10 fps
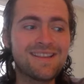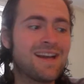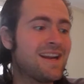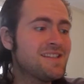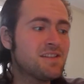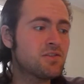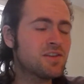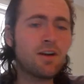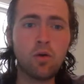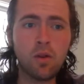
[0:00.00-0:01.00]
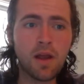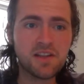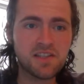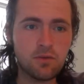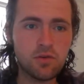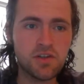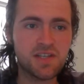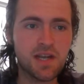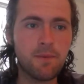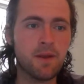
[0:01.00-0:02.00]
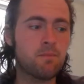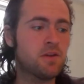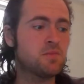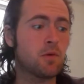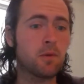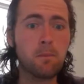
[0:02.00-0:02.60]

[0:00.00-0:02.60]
There's not a whole lot of solutions coming in Pittsburgh.